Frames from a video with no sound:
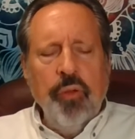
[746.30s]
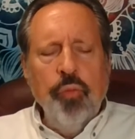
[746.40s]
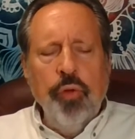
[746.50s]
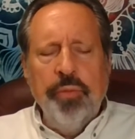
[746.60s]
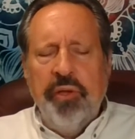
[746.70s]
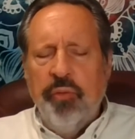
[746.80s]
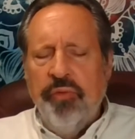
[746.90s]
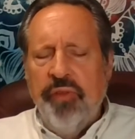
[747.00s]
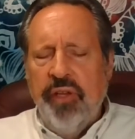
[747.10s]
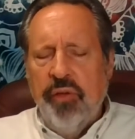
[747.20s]
will be
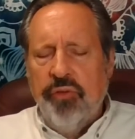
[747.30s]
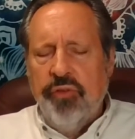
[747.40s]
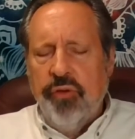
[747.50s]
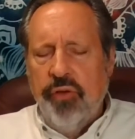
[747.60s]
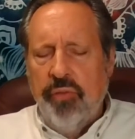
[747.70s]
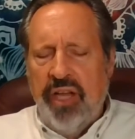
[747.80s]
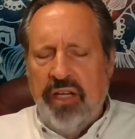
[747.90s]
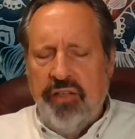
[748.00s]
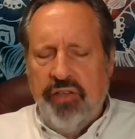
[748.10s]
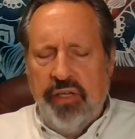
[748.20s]
revealed to
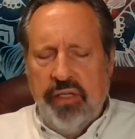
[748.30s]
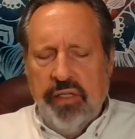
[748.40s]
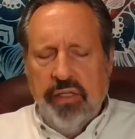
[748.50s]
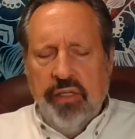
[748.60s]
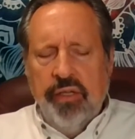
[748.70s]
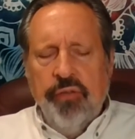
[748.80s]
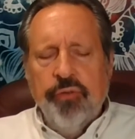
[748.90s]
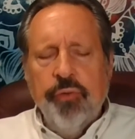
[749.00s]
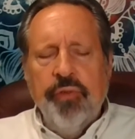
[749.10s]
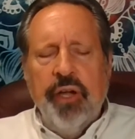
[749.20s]
humanity
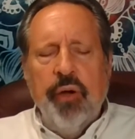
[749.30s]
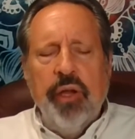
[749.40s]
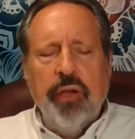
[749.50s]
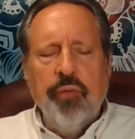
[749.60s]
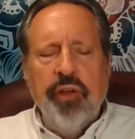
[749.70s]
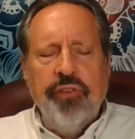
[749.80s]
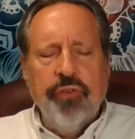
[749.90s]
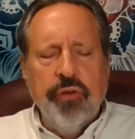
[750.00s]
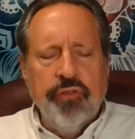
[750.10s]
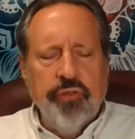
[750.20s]
through varying
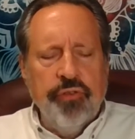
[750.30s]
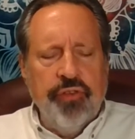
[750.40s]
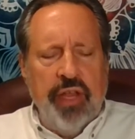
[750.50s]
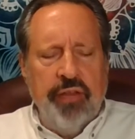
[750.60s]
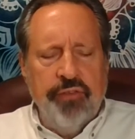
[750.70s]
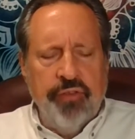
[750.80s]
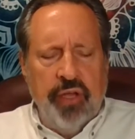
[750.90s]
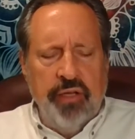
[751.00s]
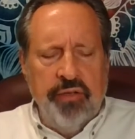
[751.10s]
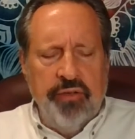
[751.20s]
researchers and
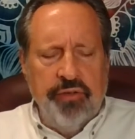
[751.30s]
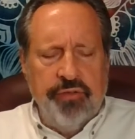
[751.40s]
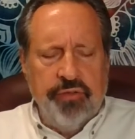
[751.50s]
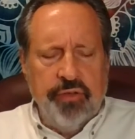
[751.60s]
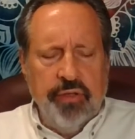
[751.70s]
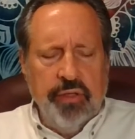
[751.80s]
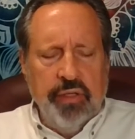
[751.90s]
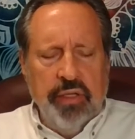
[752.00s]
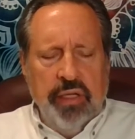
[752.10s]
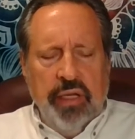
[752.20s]
scientists.
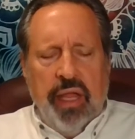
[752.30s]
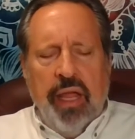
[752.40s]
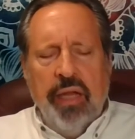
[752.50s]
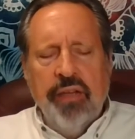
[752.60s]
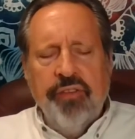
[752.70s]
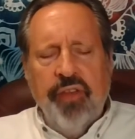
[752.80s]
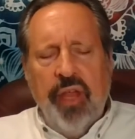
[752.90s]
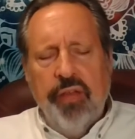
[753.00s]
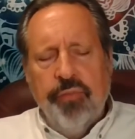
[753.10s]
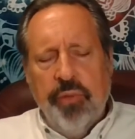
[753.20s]
And as
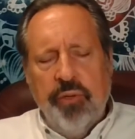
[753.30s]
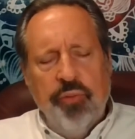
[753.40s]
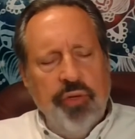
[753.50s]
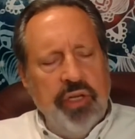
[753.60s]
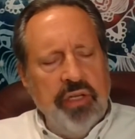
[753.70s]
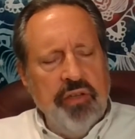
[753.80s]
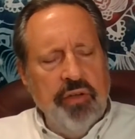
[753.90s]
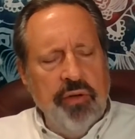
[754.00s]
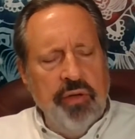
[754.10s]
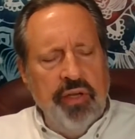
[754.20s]
has been predicted
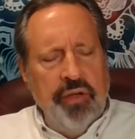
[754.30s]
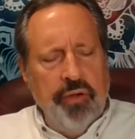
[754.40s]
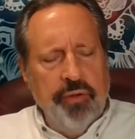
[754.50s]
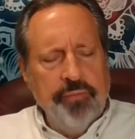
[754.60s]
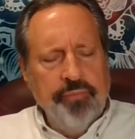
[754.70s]
earlier,